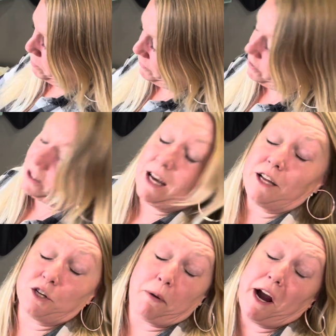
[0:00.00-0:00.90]
Believe it or not,
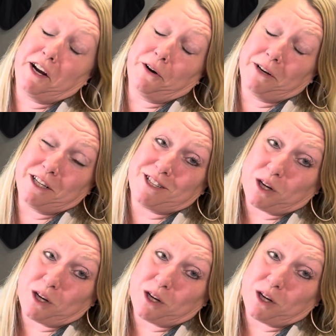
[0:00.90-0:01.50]
you probably don't eat your